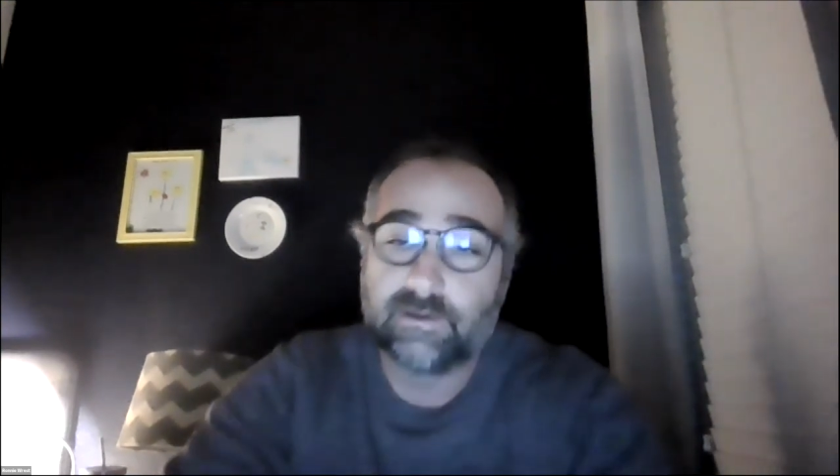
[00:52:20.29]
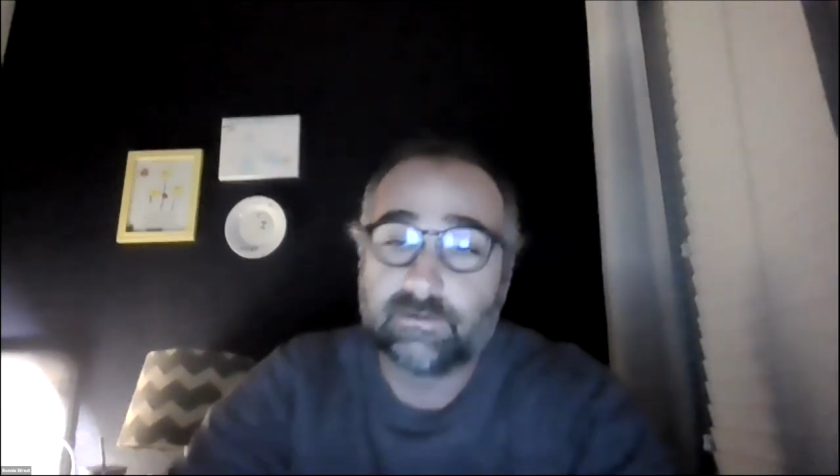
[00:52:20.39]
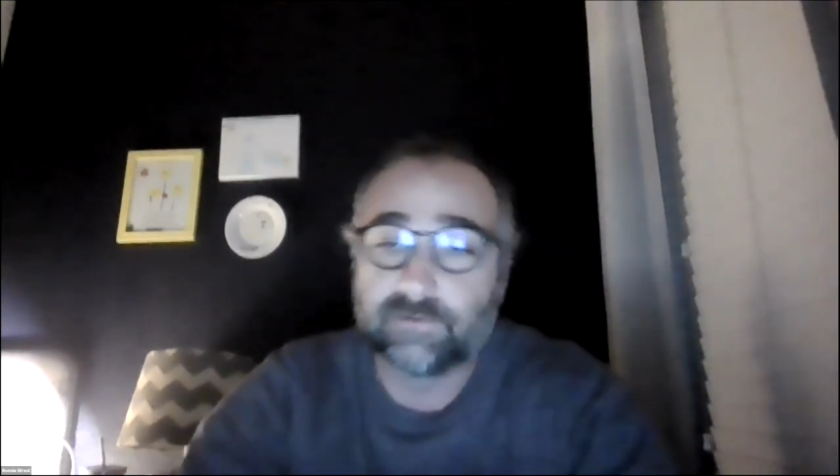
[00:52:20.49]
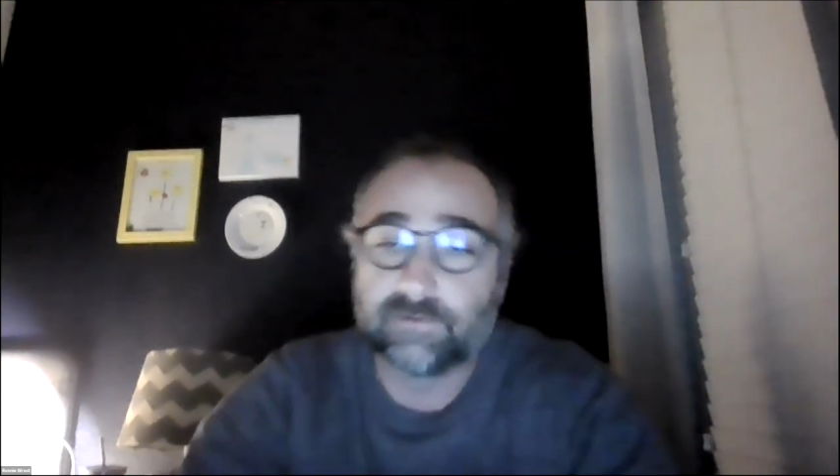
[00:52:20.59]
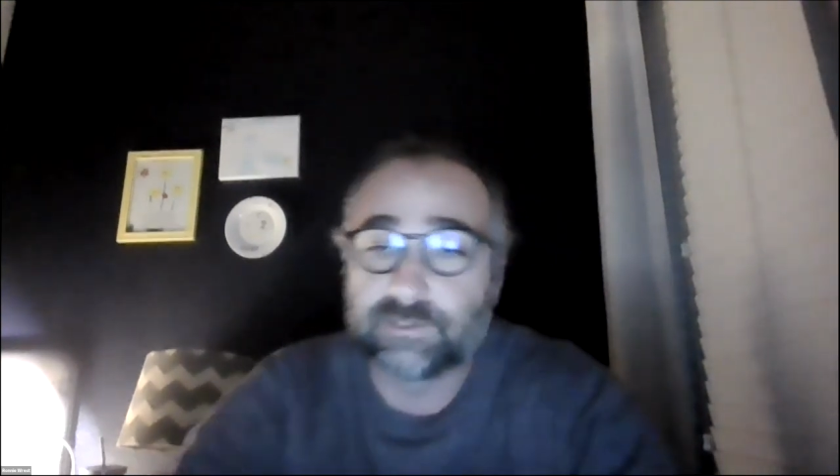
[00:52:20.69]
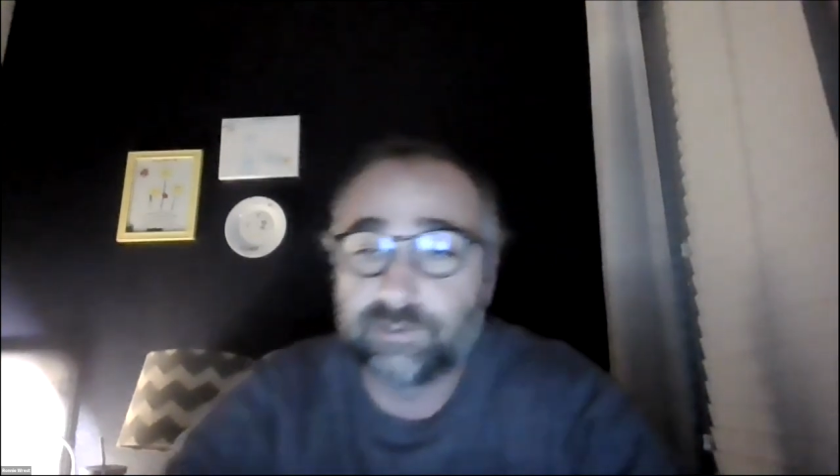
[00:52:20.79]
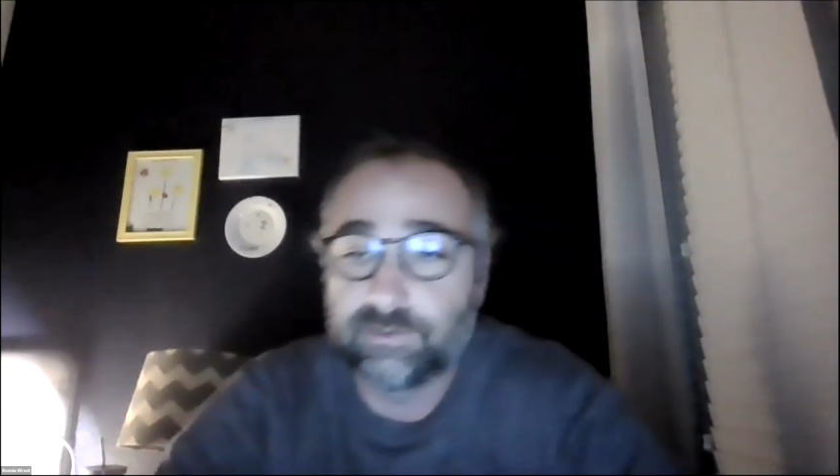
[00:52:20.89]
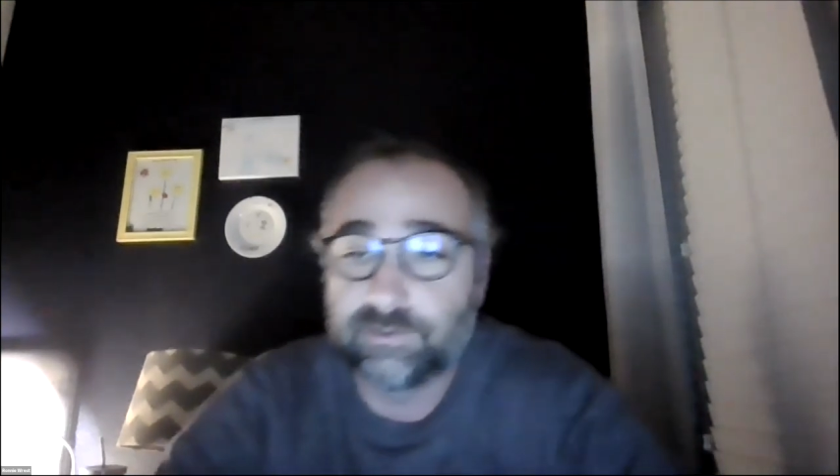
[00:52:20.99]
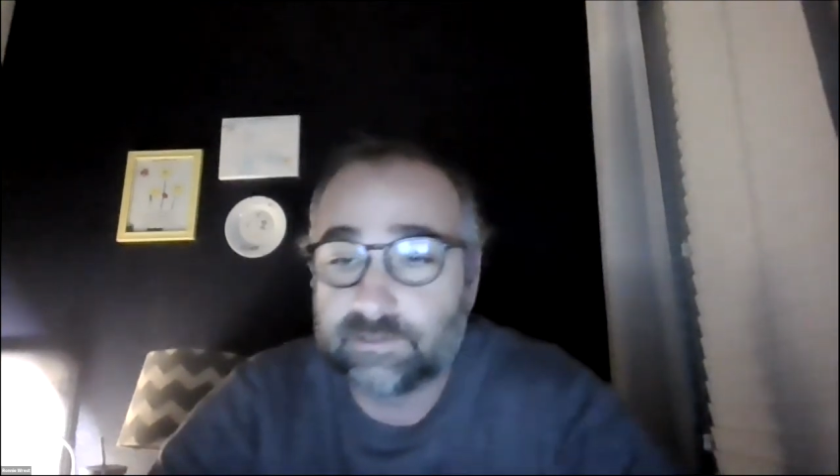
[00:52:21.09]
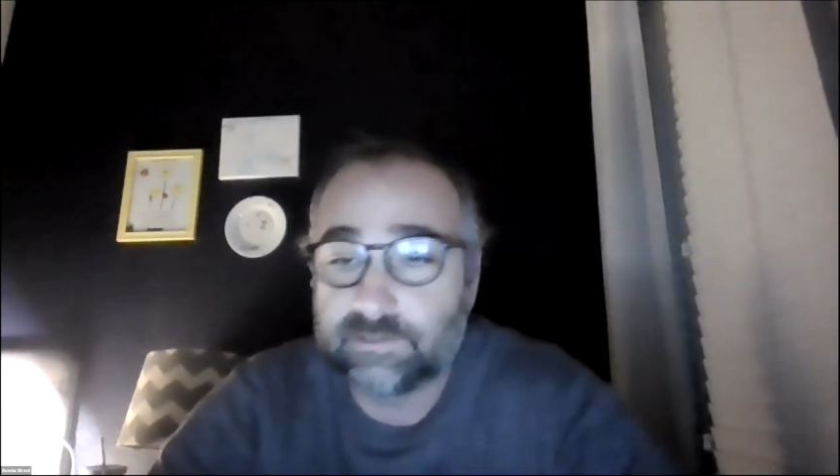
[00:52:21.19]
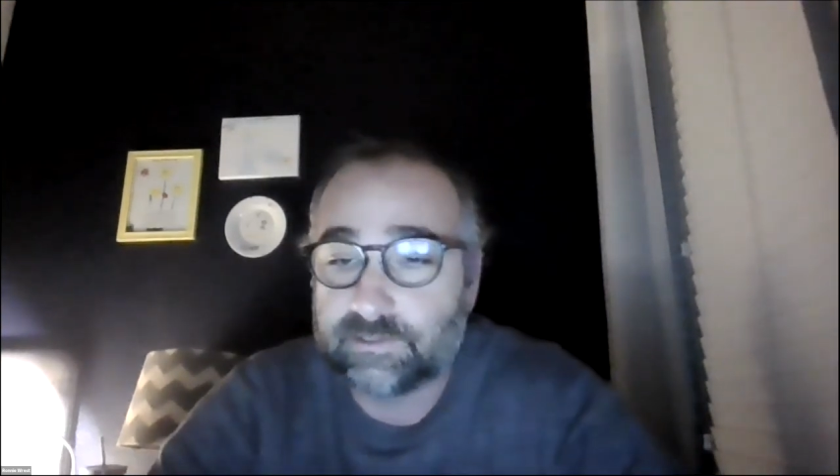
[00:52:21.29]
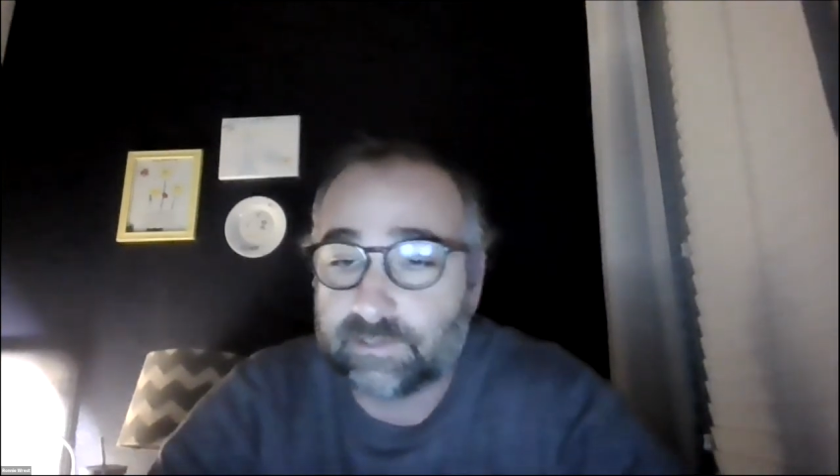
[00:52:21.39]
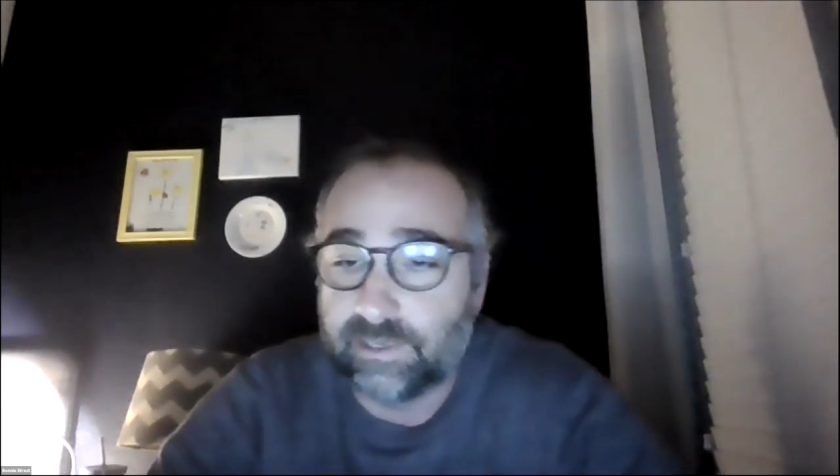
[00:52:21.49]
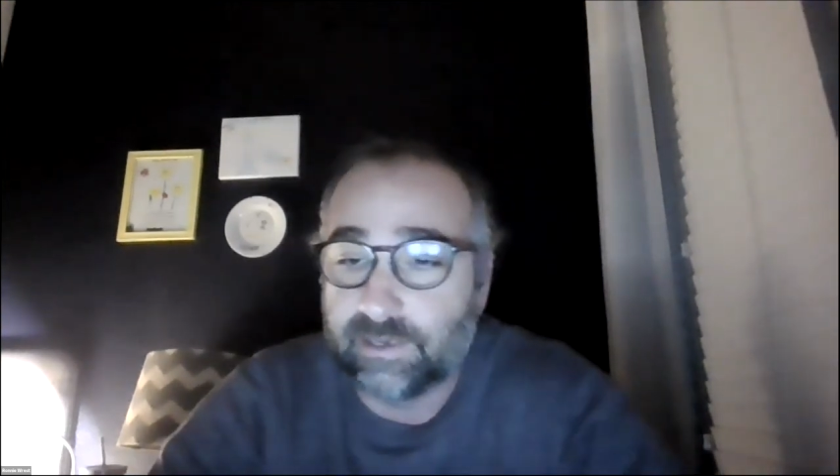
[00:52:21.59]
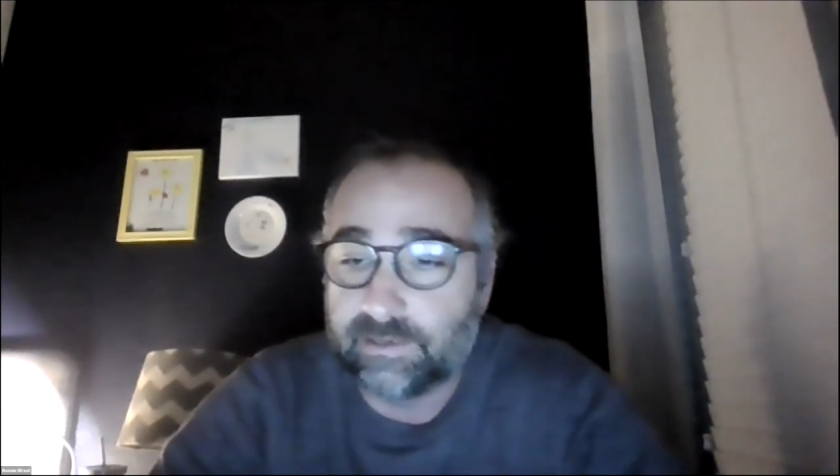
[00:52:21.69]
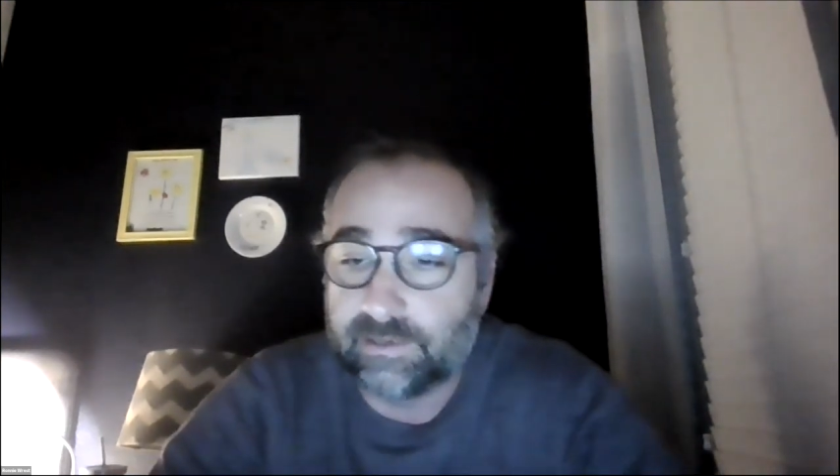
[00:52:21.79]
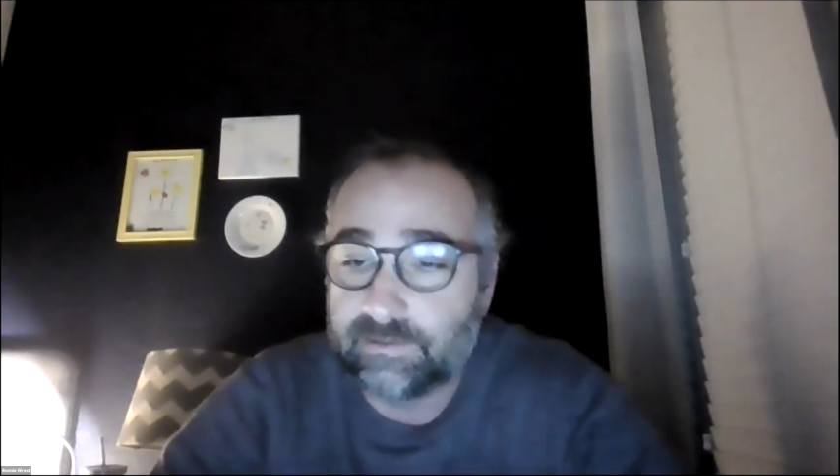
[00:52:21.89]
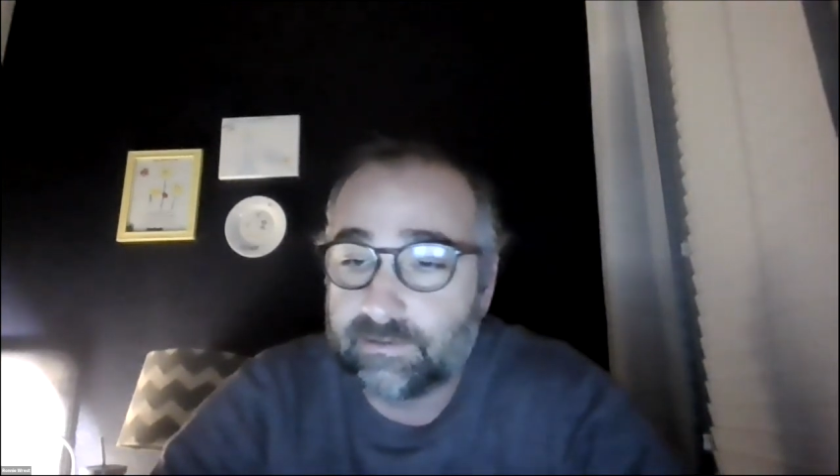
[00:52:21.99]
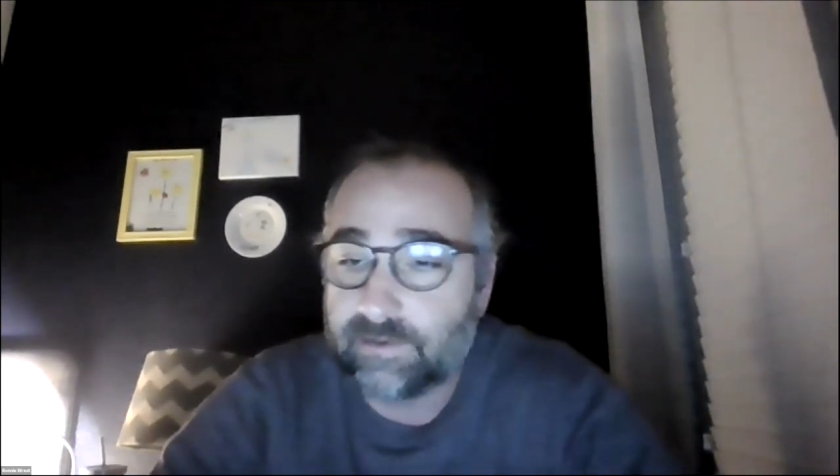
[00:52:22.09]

for students in